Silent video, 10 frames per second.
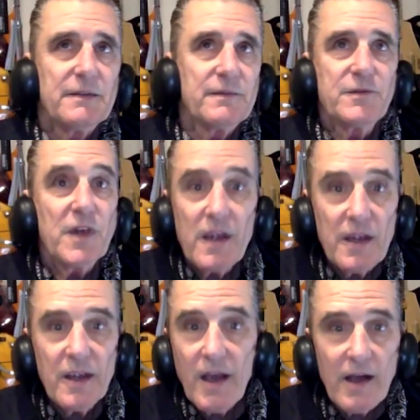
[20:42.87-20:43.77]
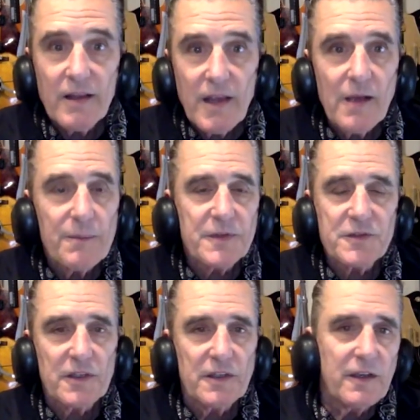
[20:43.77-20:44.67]
GLM,
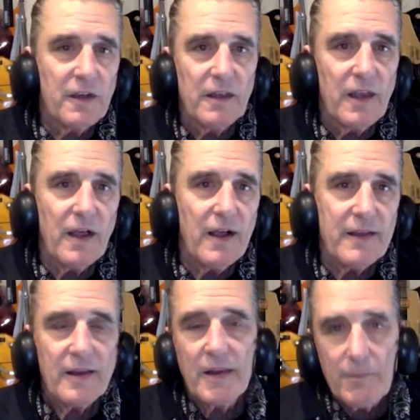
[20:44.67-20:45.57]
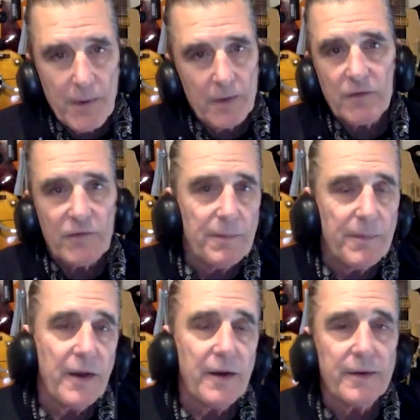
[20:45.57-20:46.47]
just a little line, and then build it from
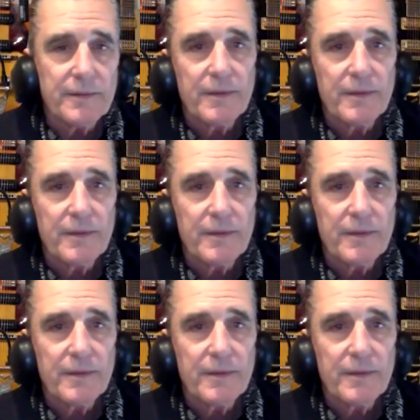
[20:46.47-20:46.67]
there.